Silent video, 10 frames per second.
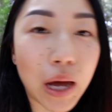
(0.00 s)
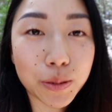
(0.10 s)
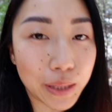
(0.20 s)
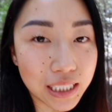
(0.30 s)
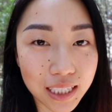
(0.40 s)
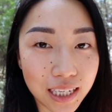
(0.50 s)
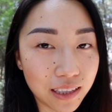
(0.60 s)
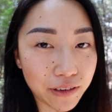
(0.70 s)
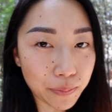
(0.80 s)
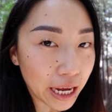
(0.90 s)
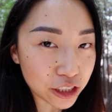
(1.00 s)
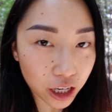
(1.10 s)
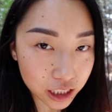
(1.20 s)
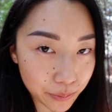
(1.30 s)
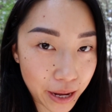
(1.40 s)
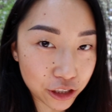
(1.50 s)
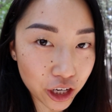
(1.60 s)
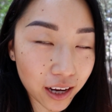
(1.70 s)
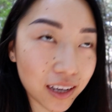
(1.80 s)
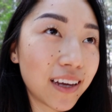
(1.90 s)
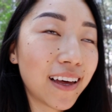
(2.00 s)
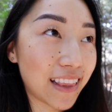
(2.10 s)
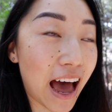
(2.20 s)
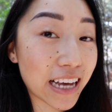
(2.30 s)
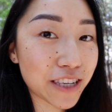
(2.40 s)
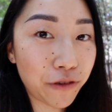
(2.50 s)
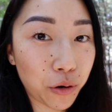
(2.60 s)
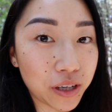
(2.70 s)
I was basically living paycheck to paycheck the last